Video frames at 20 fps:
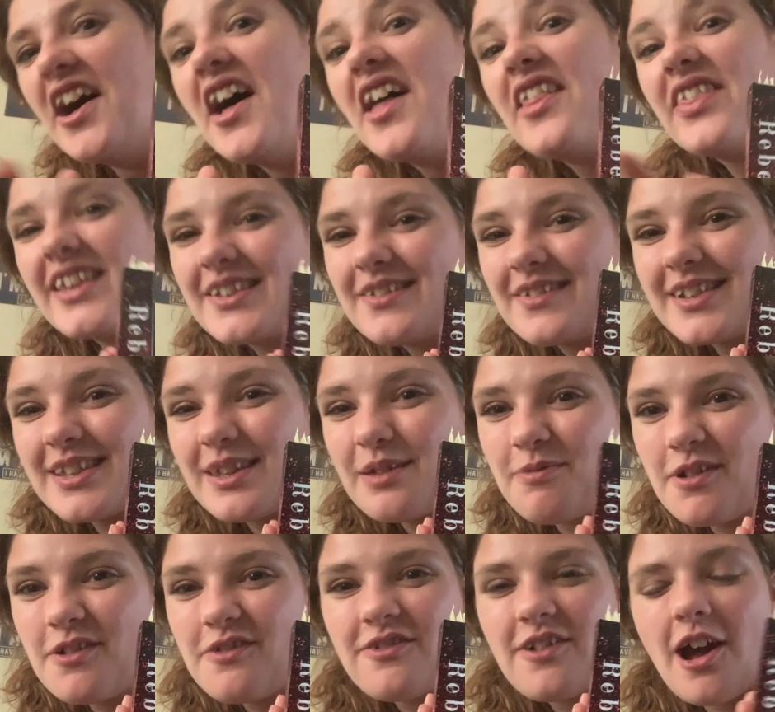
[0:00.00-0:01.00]
this was the
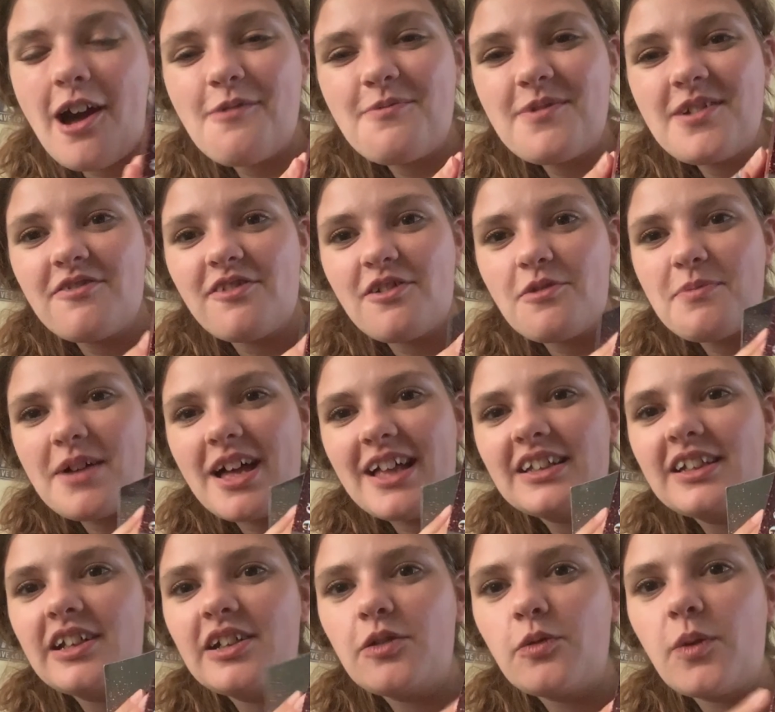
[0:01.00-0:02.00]
proof copy of
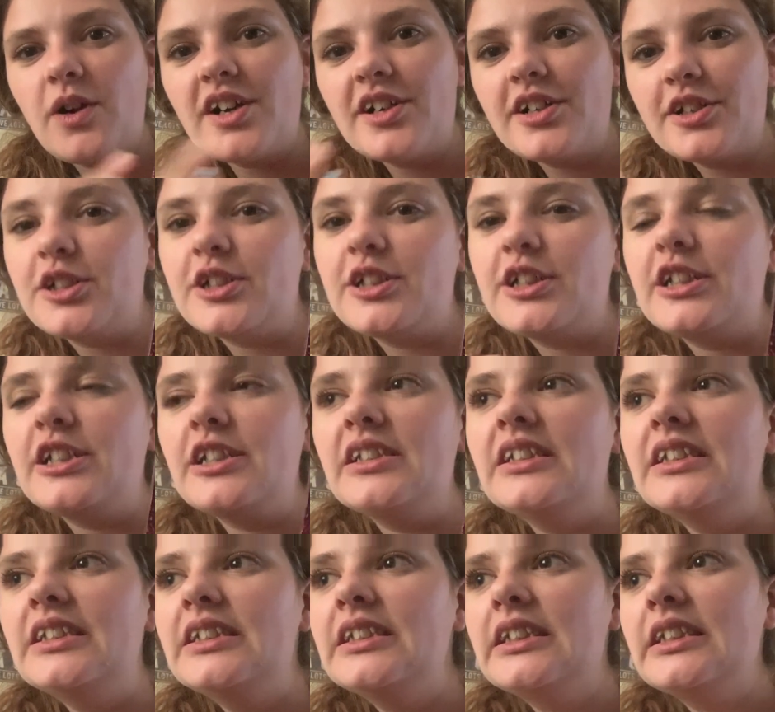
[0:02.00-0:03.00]
Rebellion where a
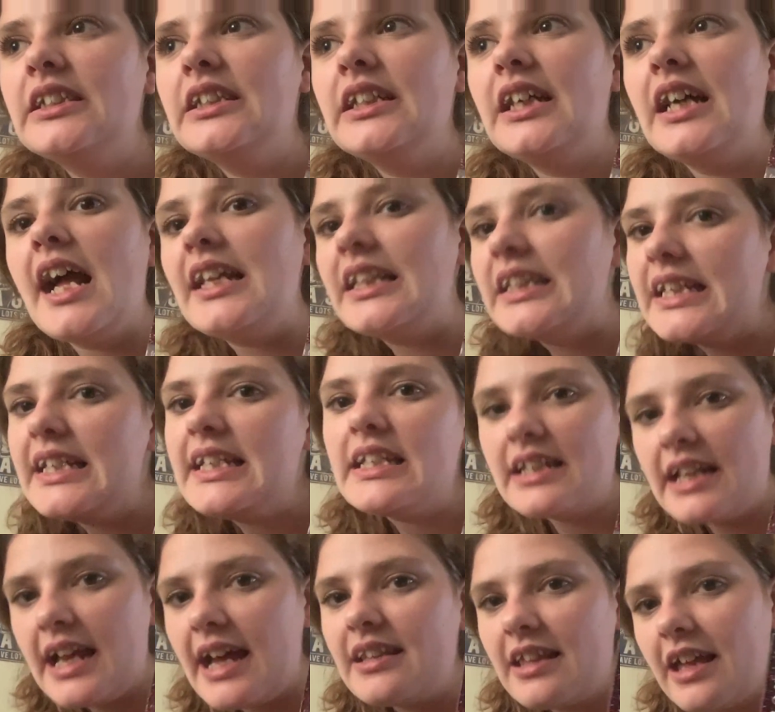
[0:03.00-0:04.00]
good at least
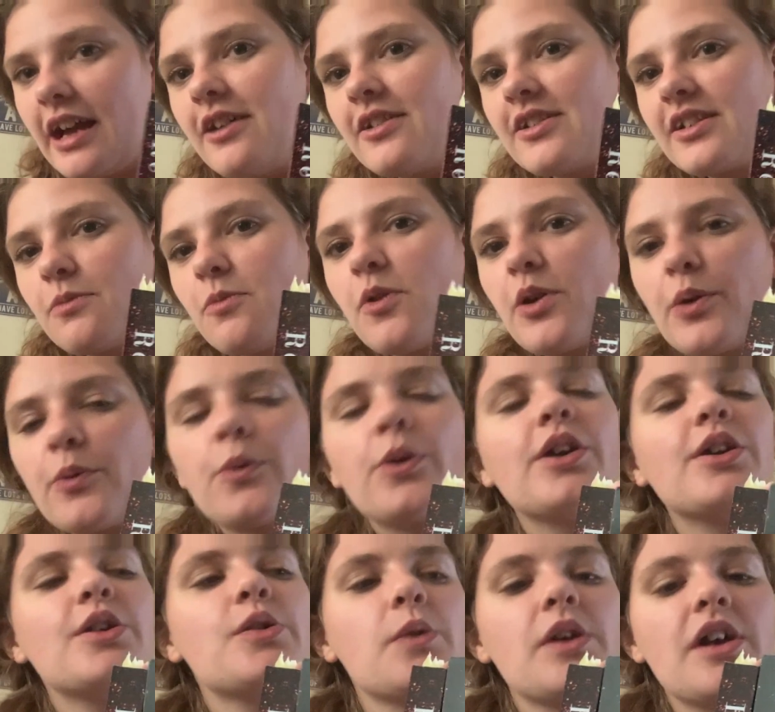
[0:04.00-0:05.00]
10,000 more
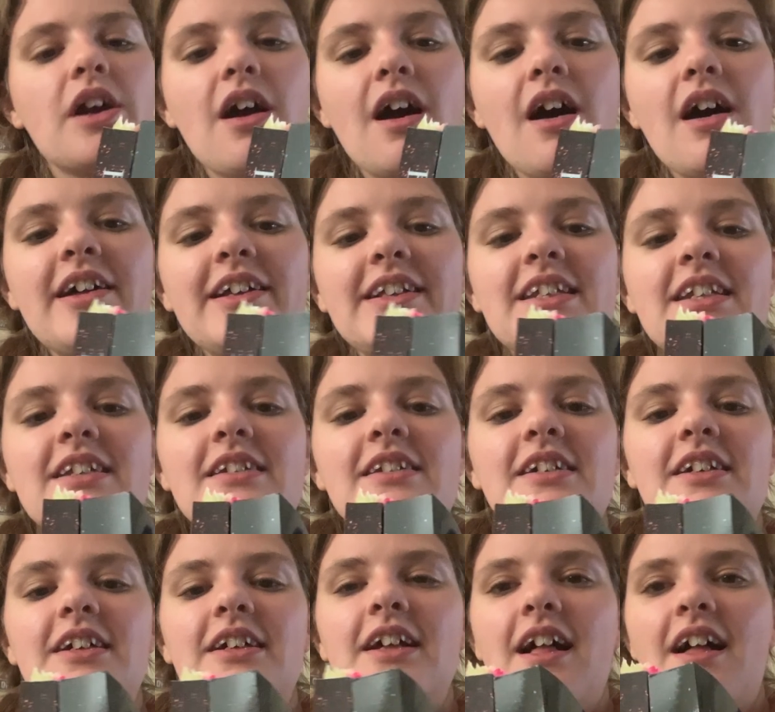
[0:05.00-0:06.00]
words were cut.
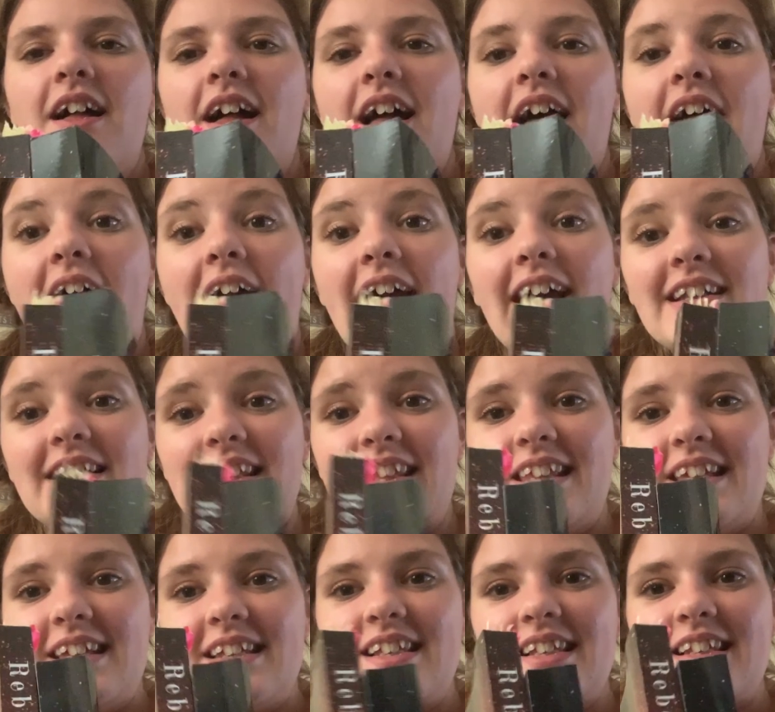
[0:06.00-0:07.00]
And
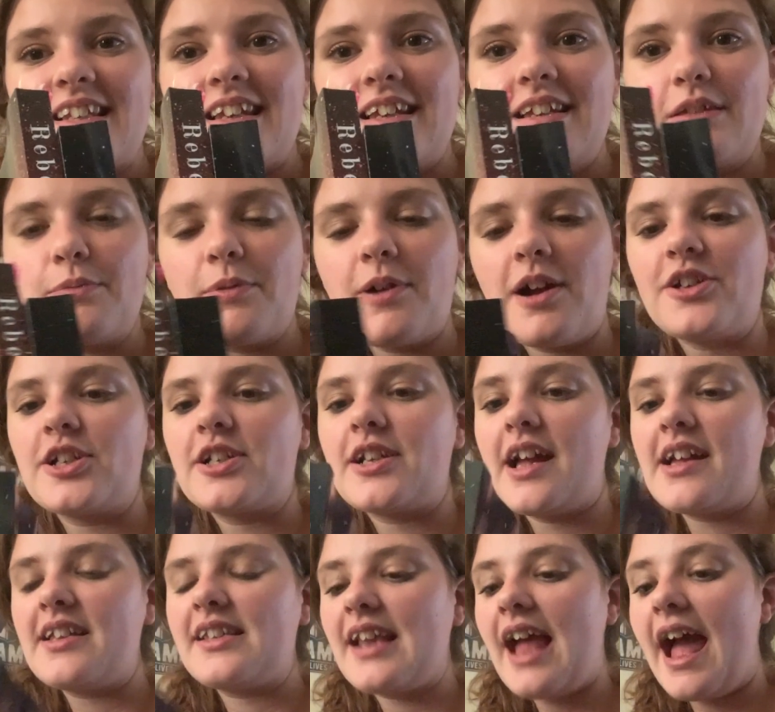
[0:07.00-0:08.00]
this is Project
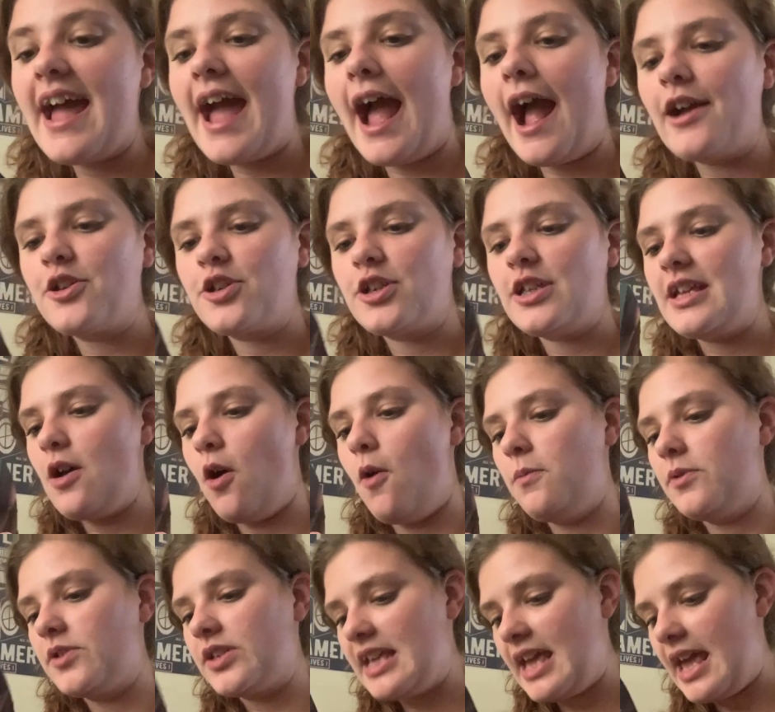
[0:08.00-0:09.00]
ISS. I actually
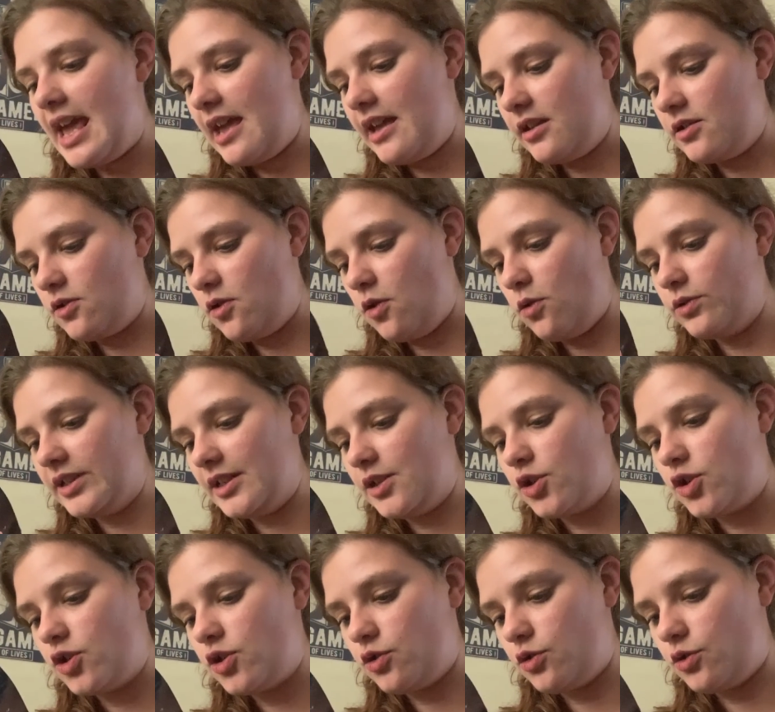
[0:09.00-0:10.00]
almost can't hold it
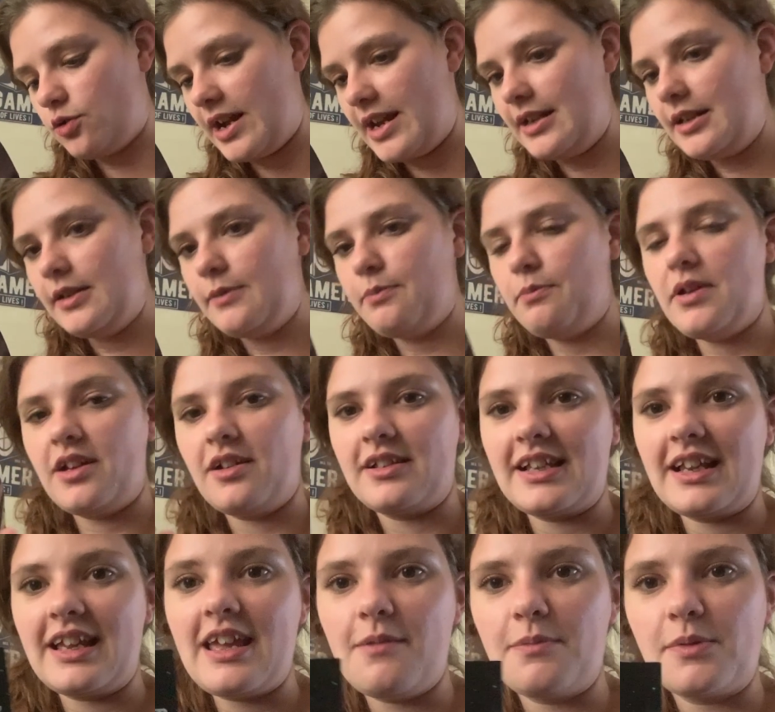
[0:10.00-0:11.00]
straight because
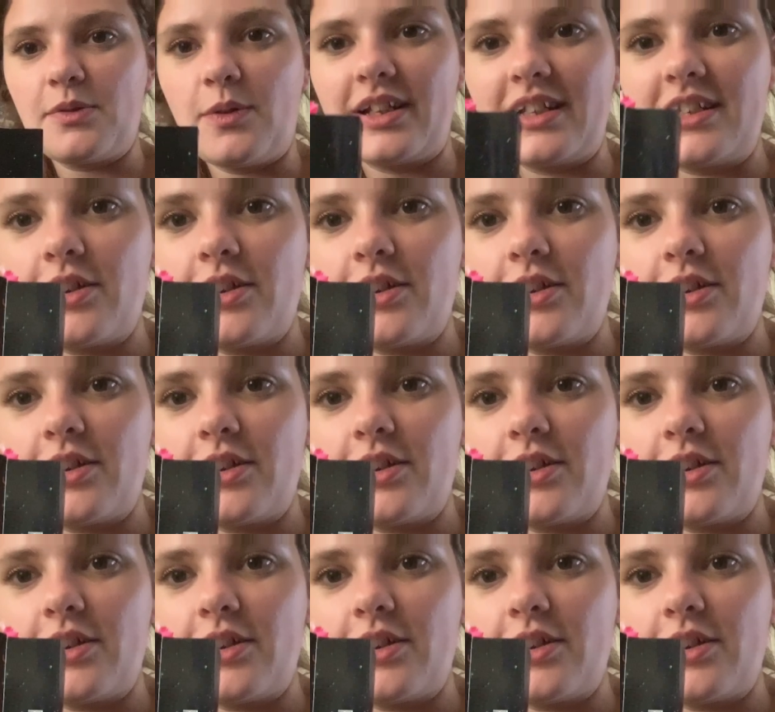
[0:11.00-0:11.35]
it keeps wanting to